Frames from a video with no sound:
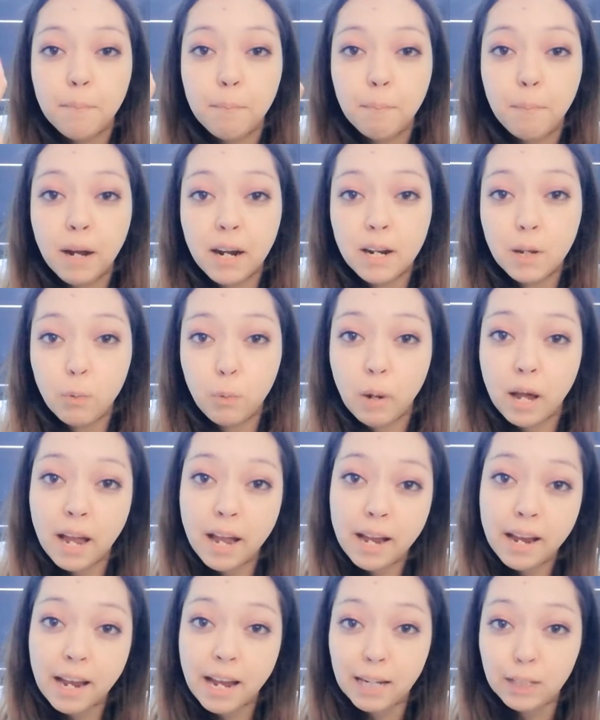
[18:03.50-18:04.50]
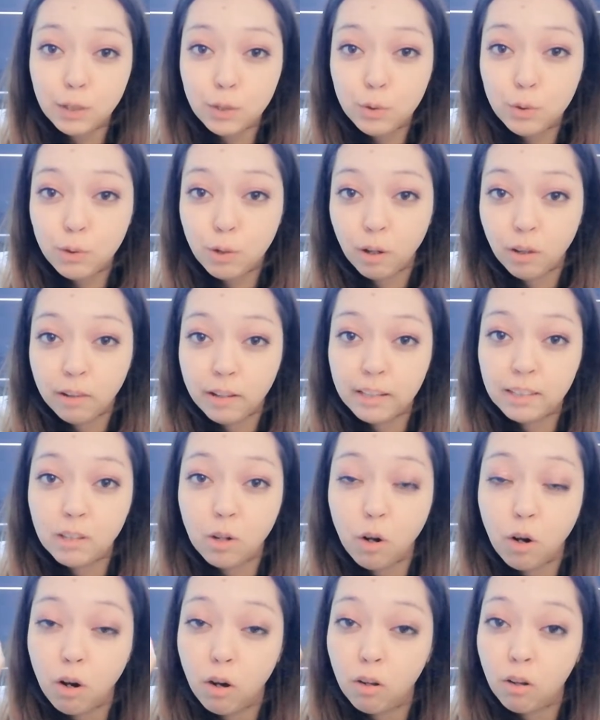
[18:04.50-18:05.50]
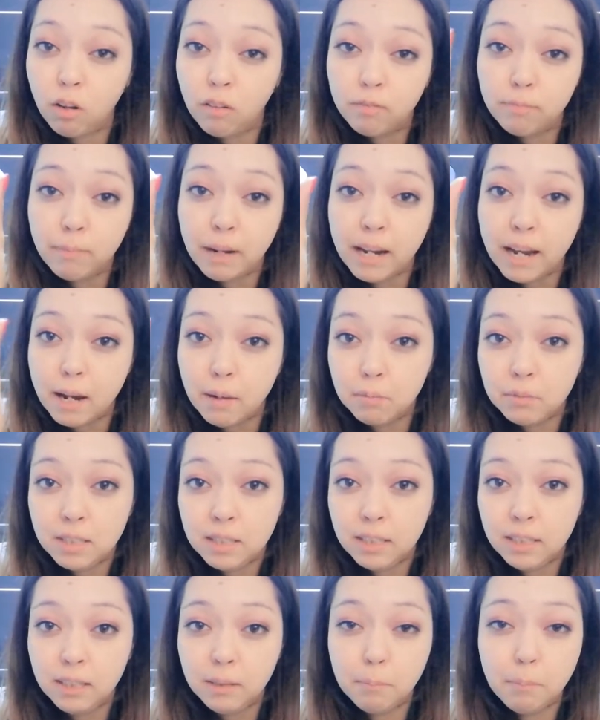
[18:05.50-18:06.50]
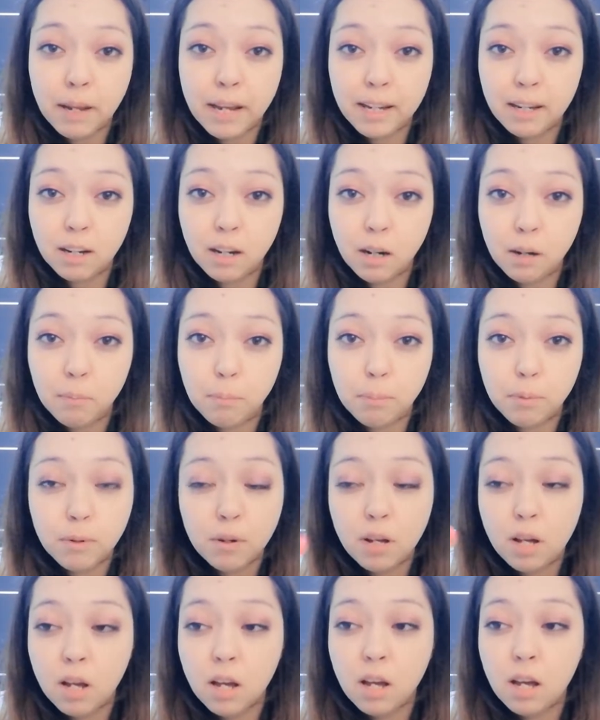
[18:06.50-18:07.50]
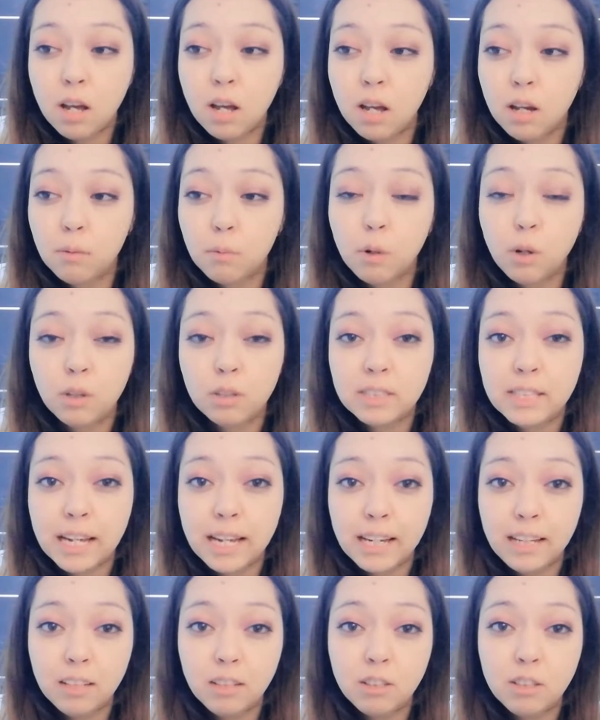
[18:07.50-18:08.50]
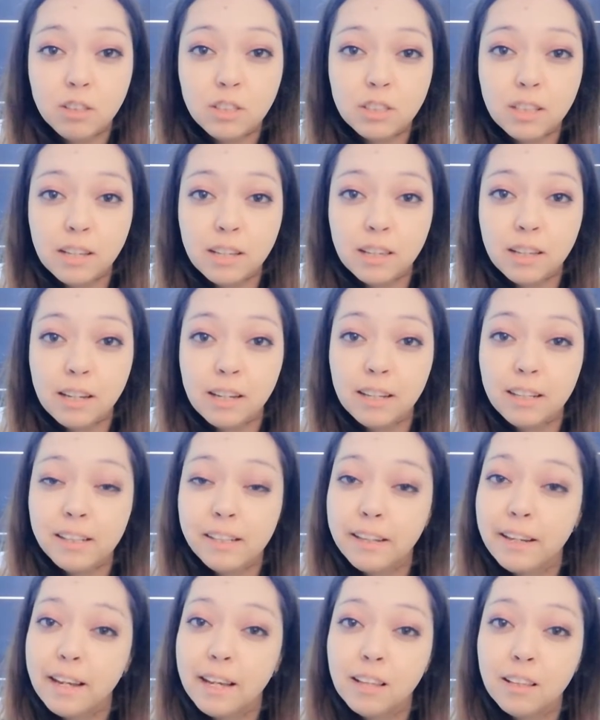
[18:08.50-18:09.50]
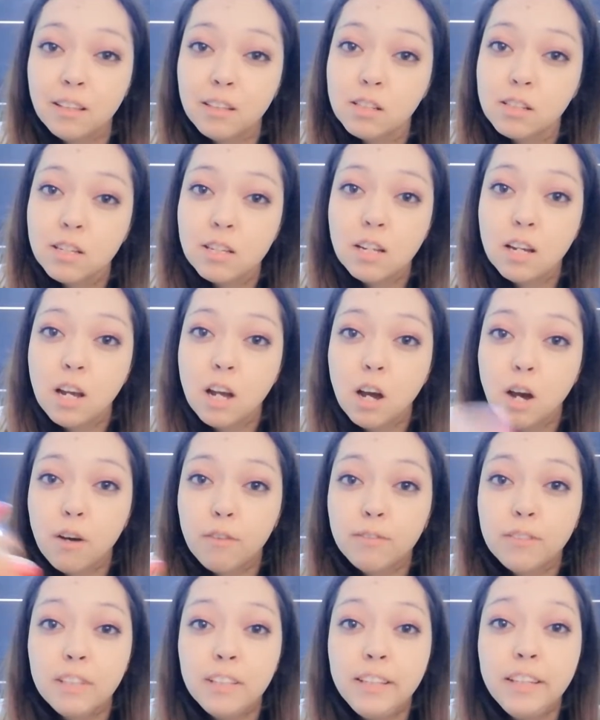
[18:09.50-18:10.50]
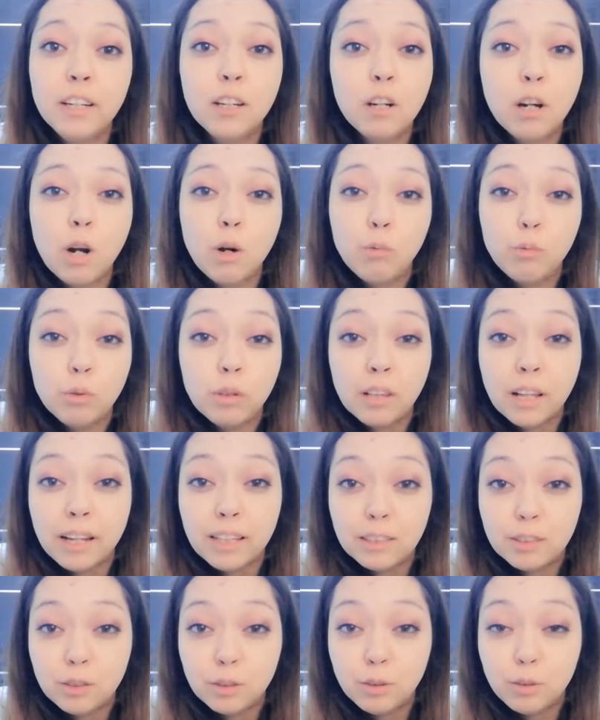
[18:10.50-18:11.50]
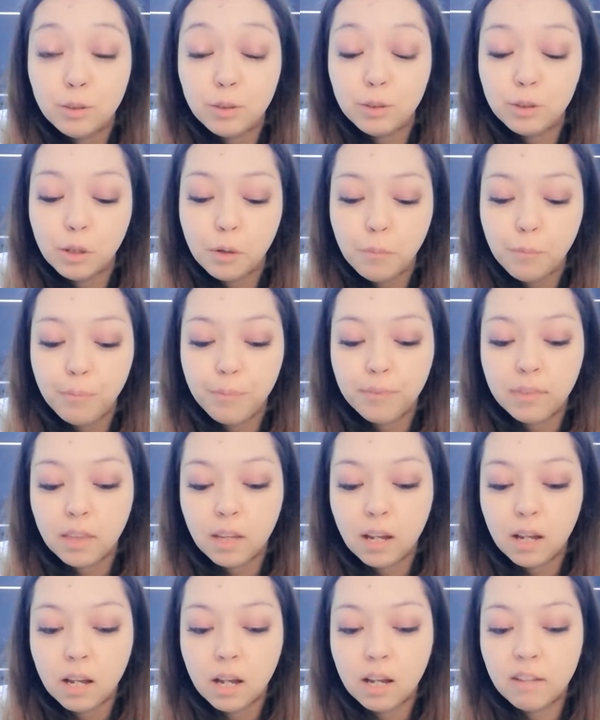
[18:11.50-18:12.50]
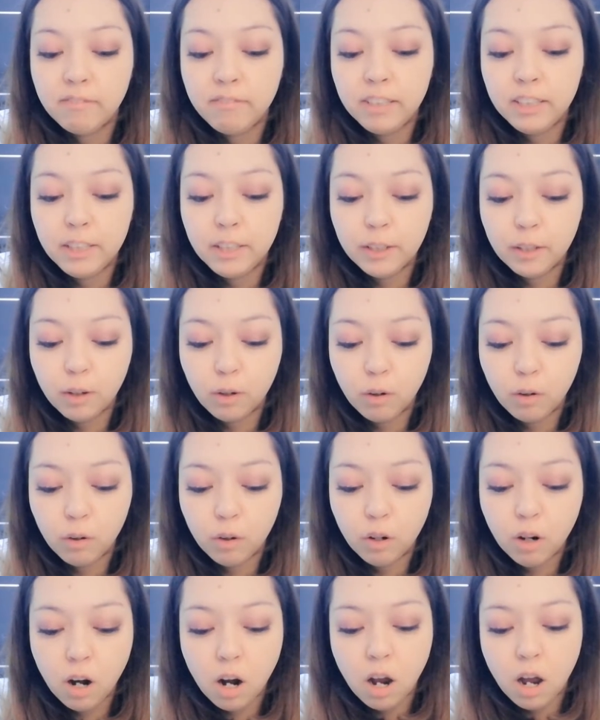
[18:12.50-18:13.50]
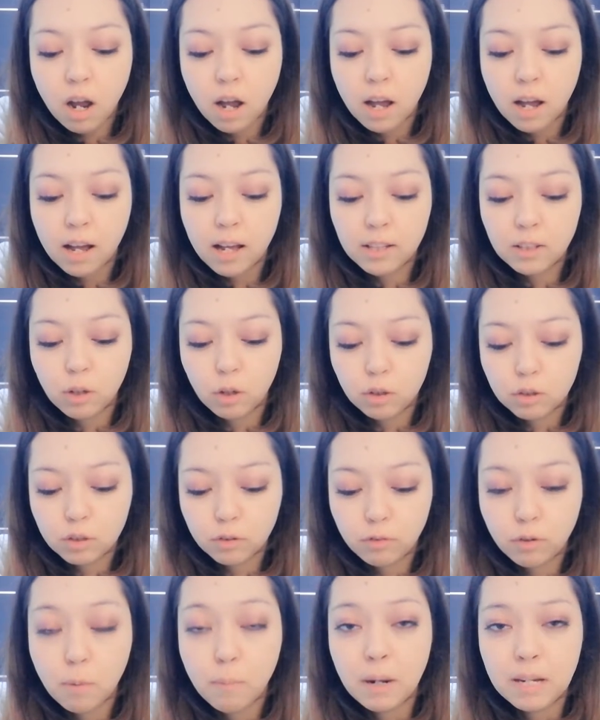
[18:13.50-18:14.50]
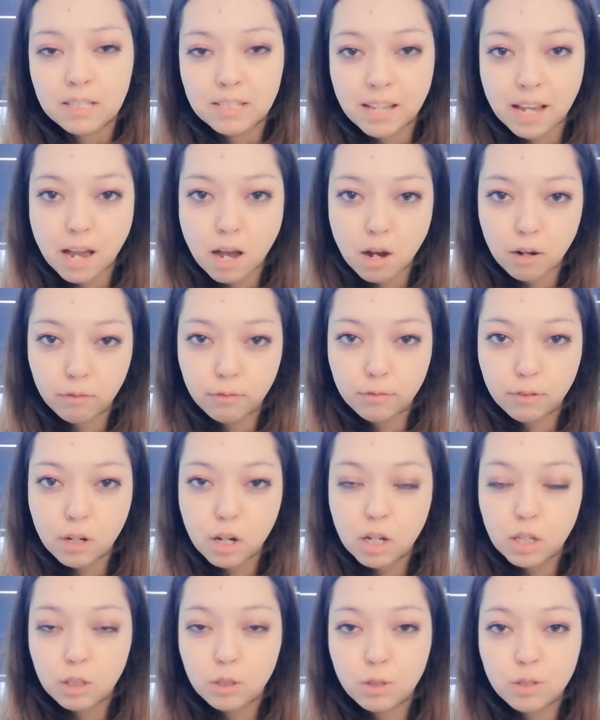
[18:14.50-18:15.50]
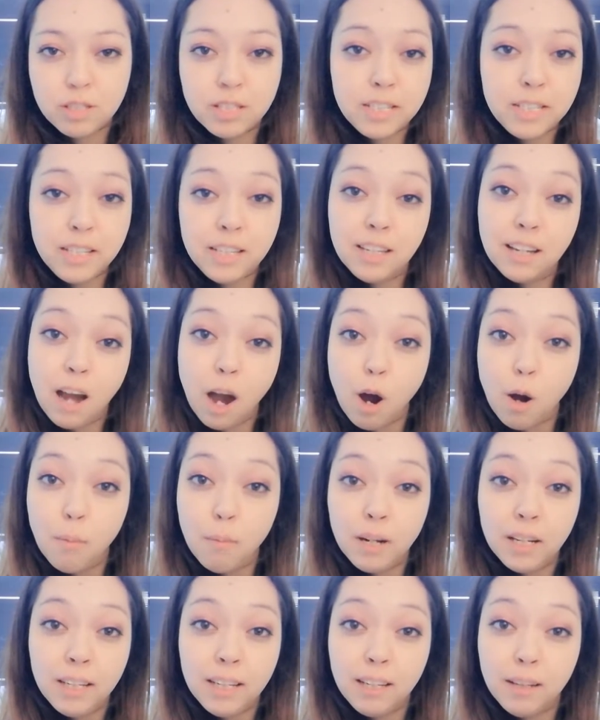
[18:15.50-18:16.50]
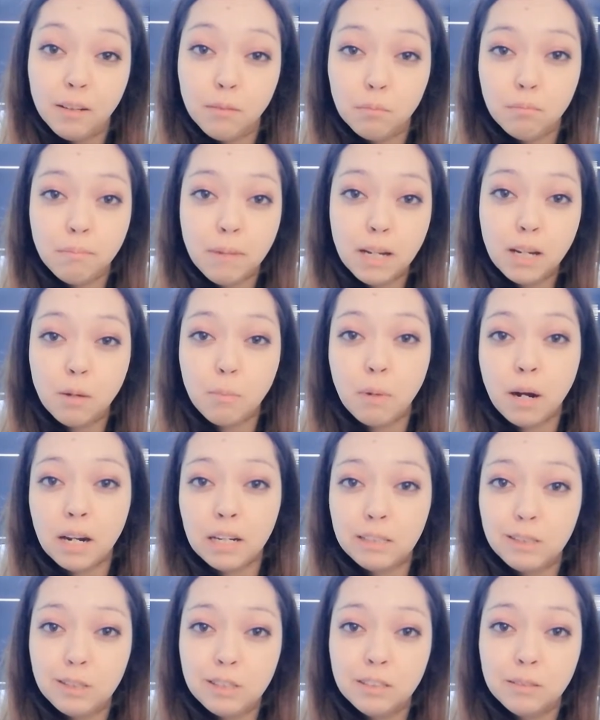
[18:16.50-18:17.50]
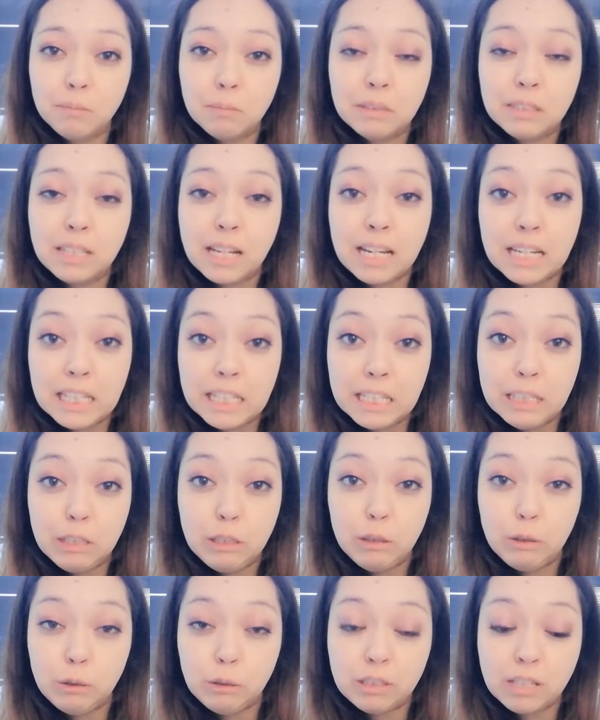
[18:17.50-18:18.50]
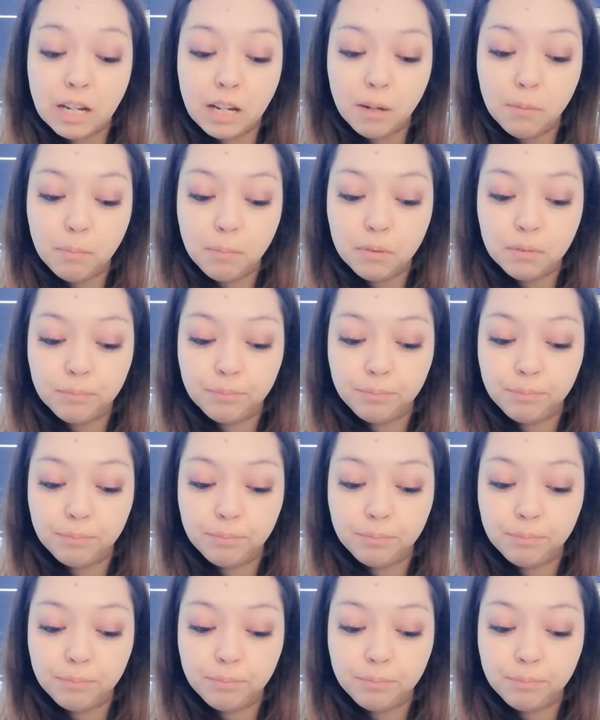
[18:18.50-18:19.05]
By the way, I do collect all of my empty makeup containers, and then in the end of the year I would like to do a video, and also for myself, to see how many makeup items I did use up